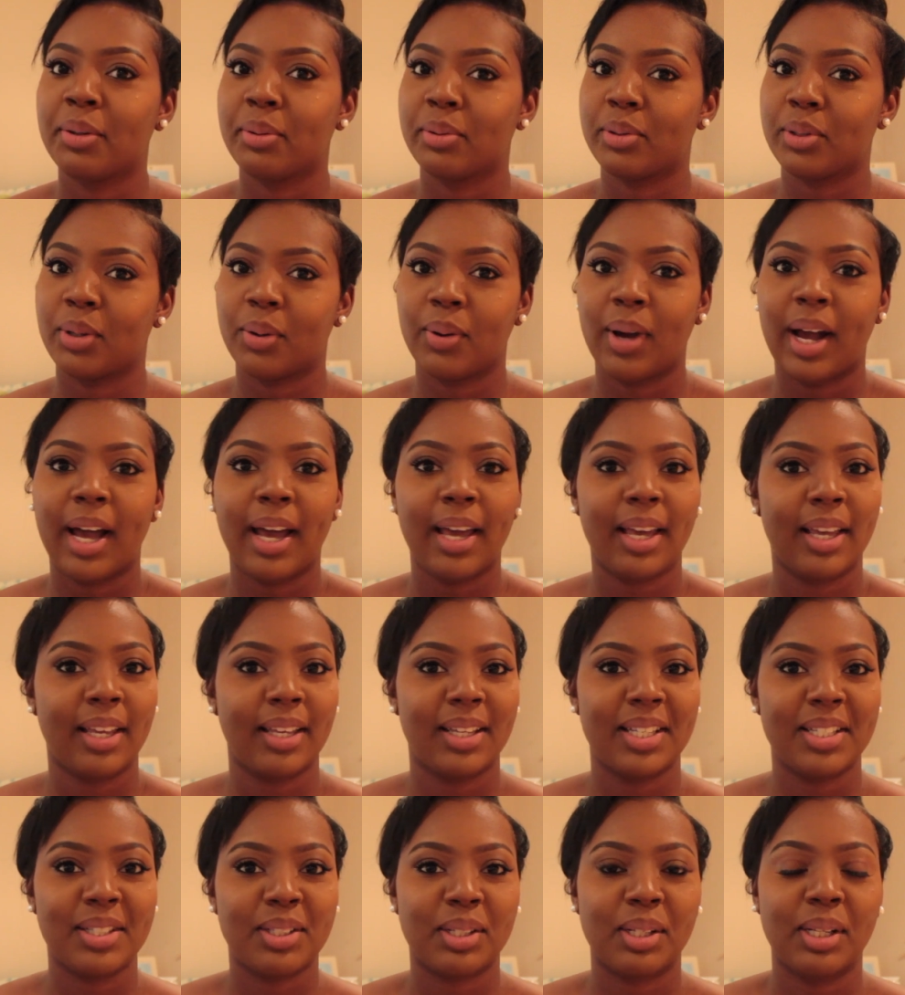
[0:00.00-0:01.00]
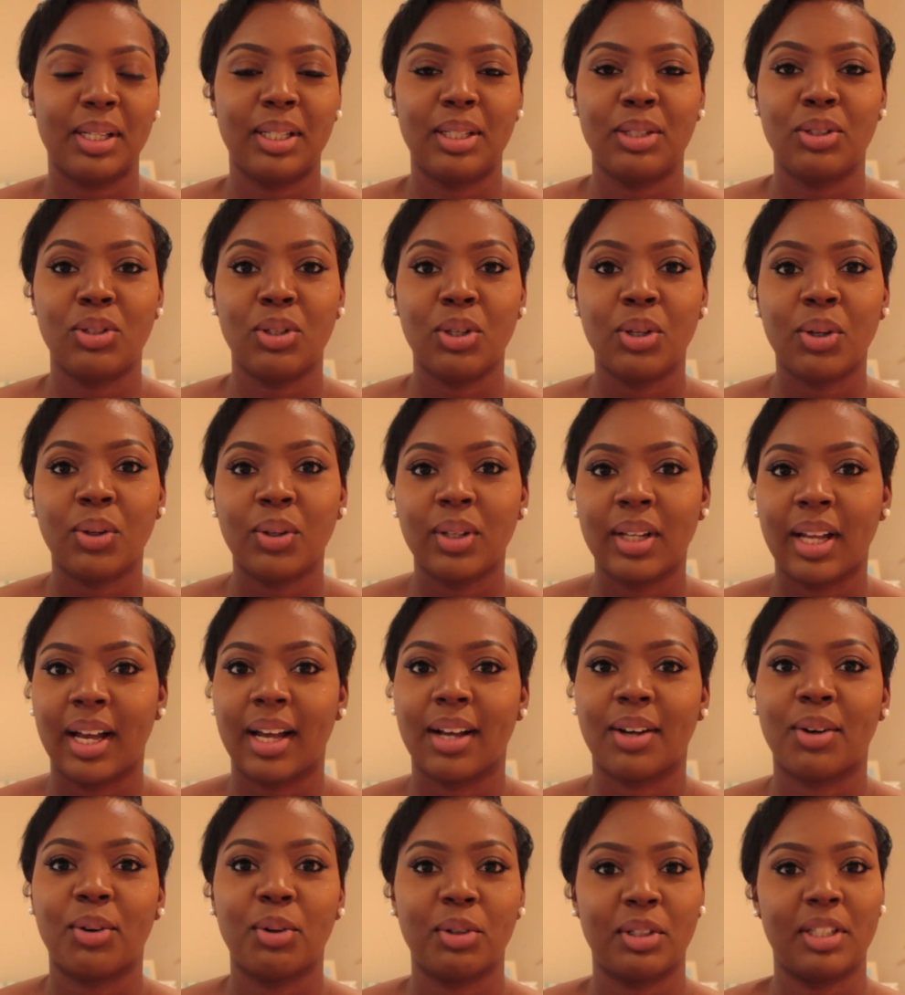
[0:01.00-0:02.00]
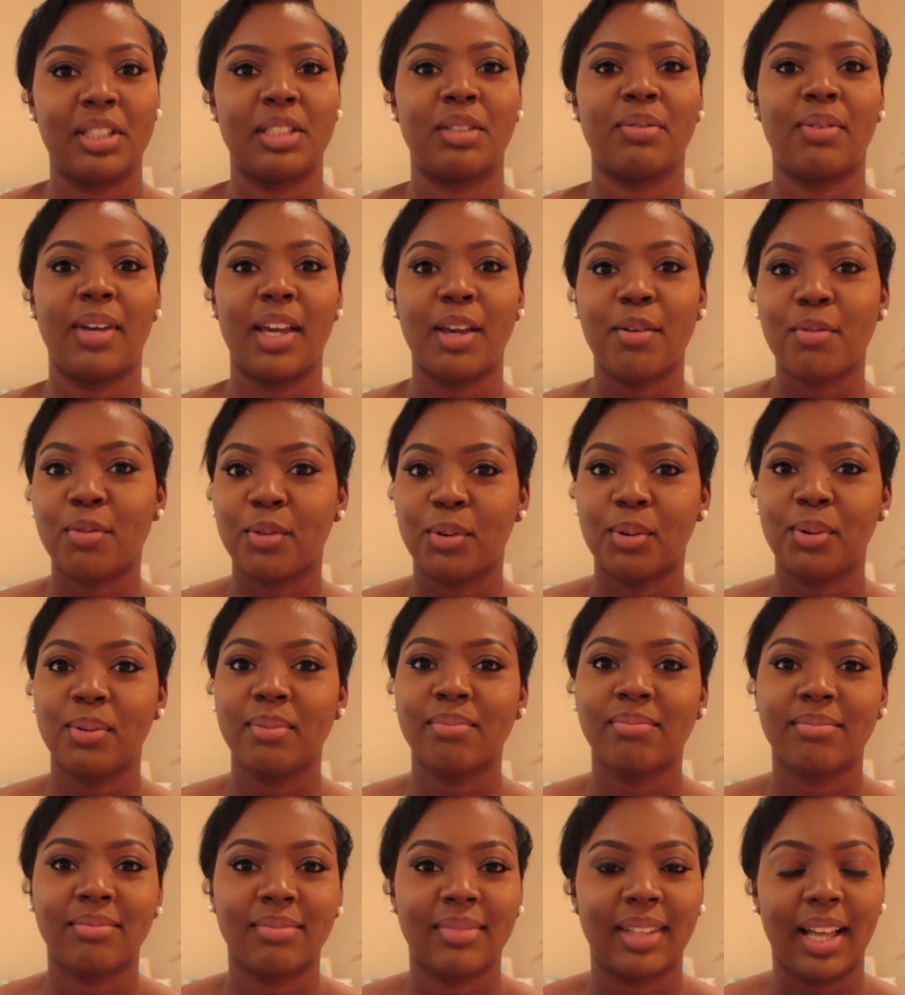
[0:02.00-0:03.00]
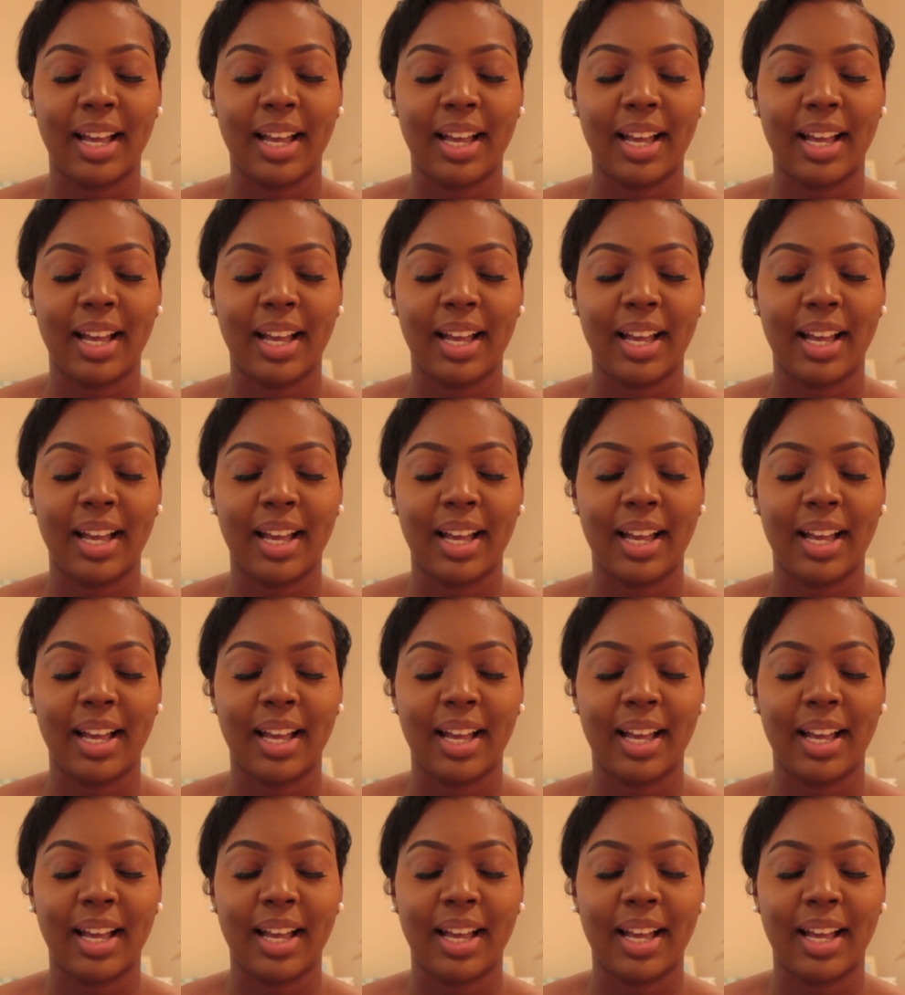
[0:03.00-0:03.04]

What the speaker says: So I instantly knew that God is faithful.